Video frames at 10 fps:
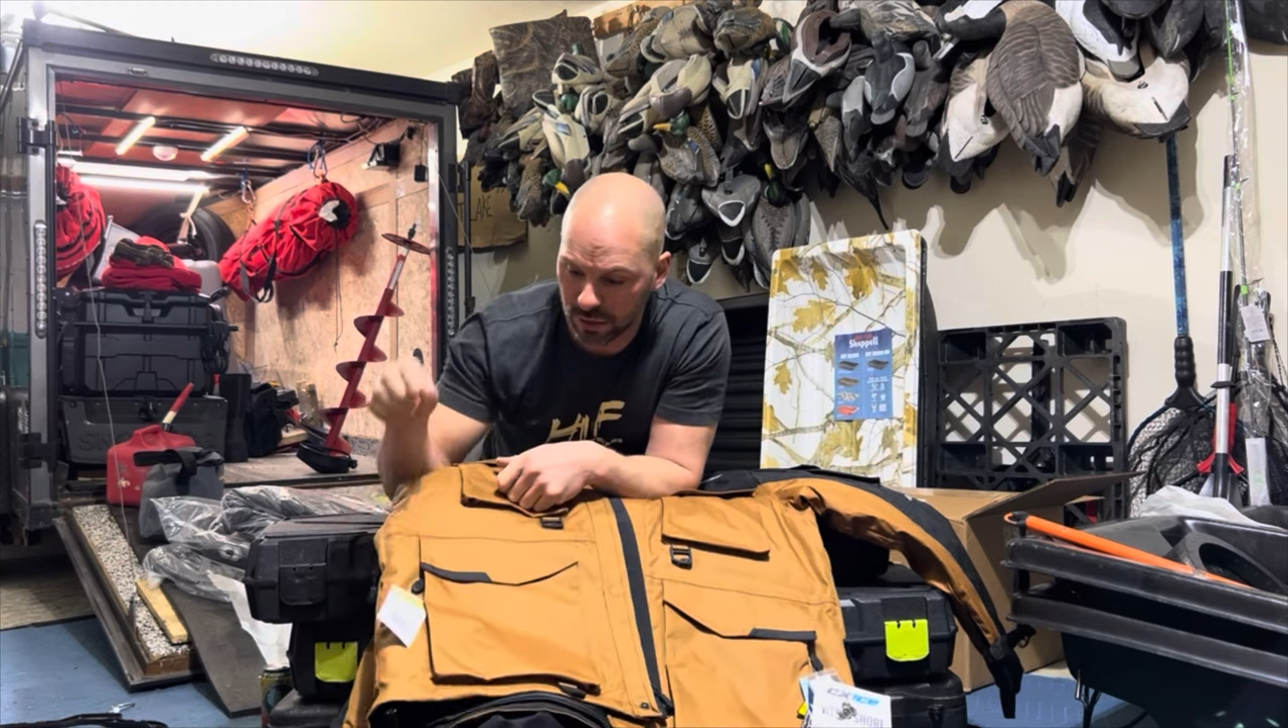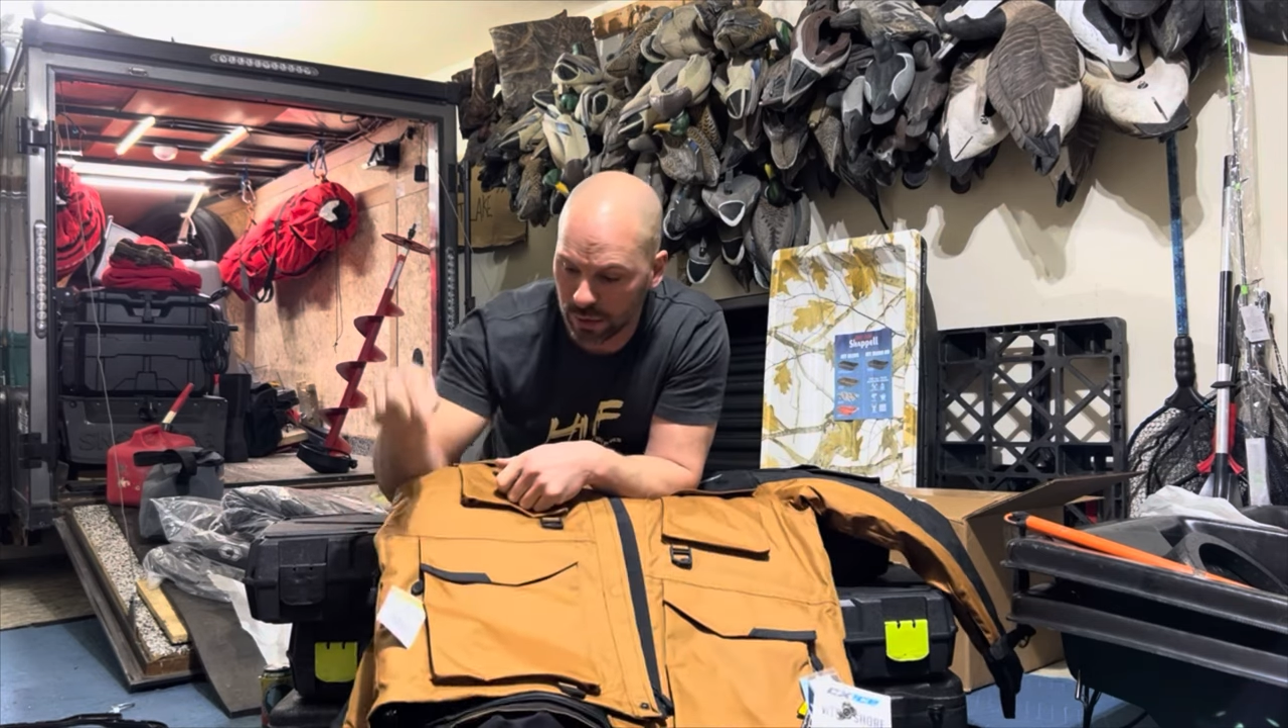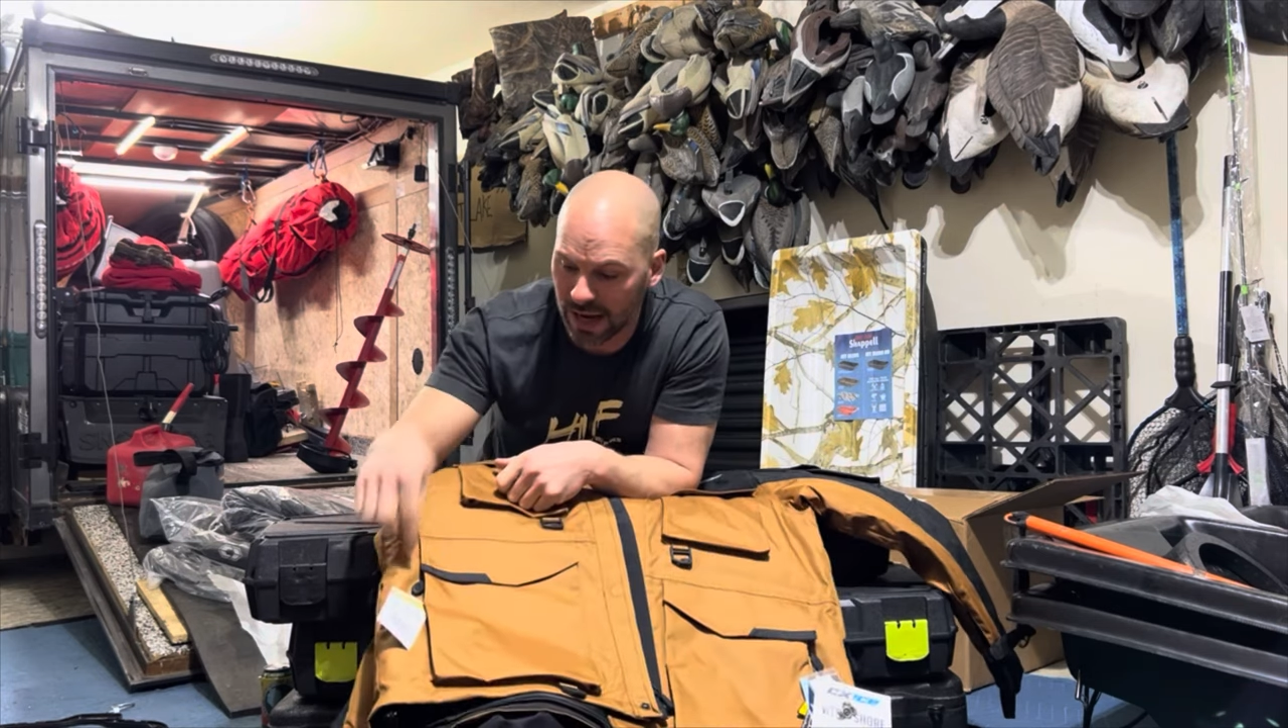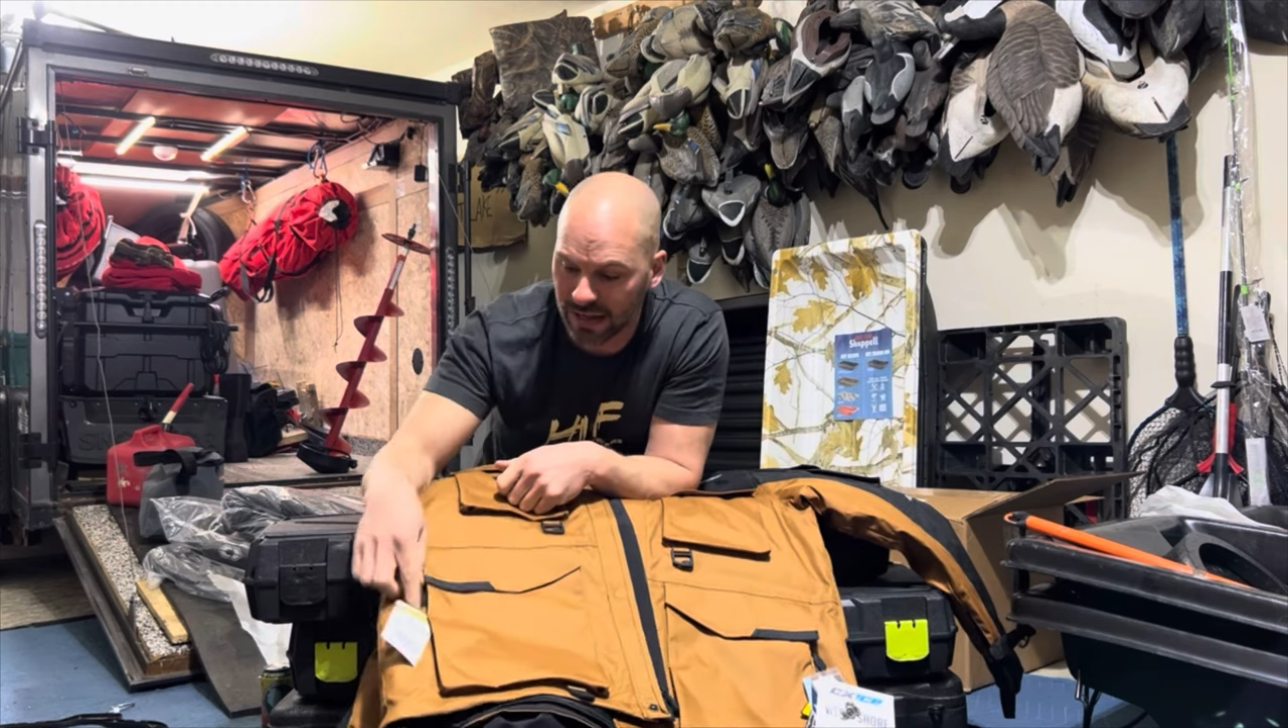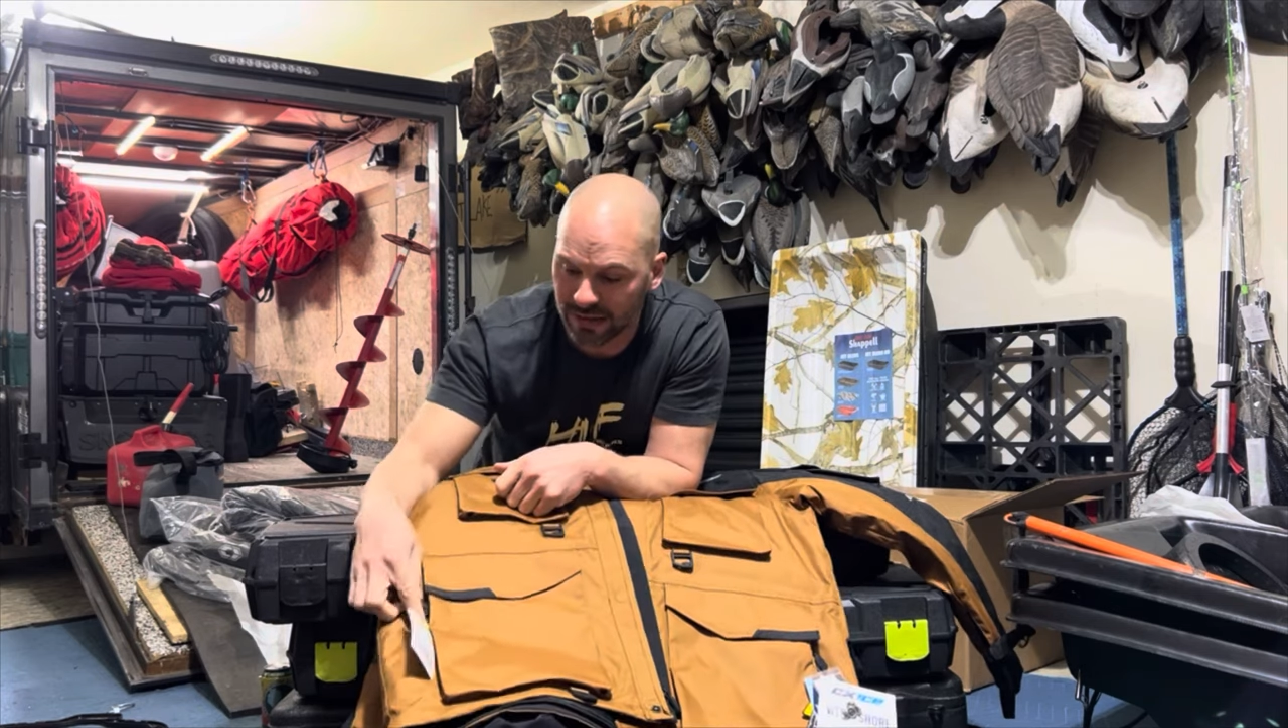you
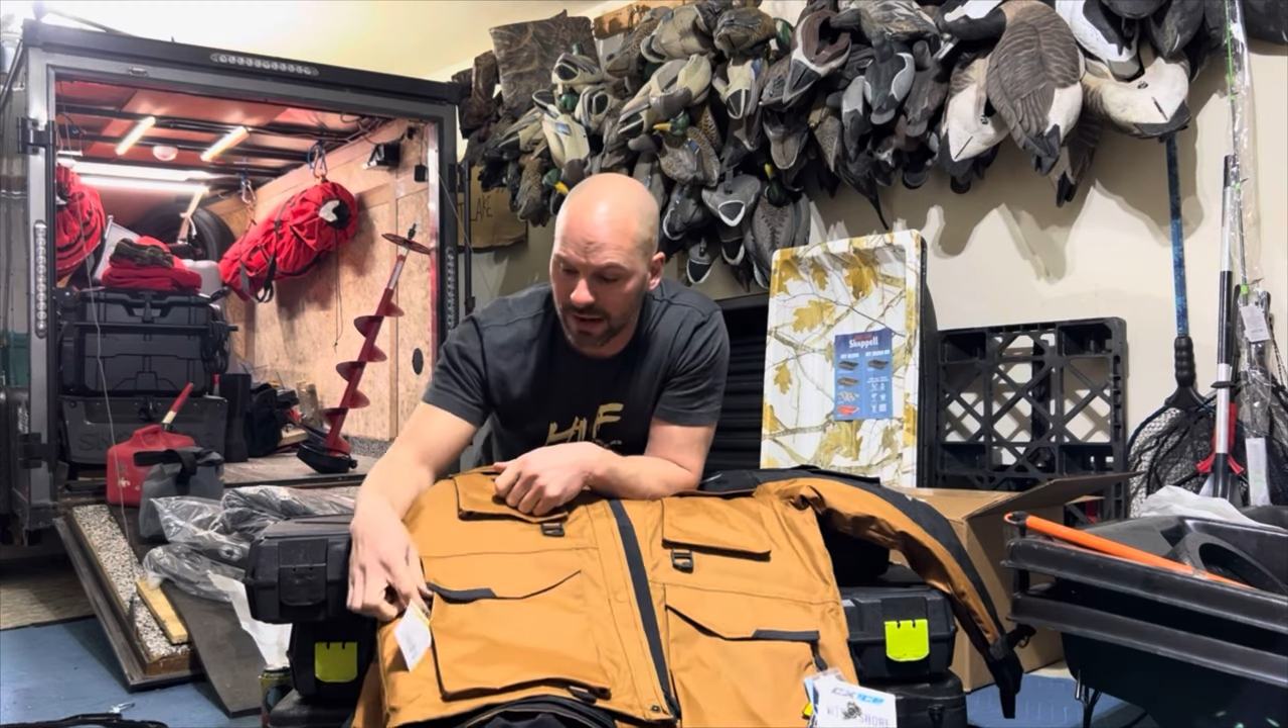guys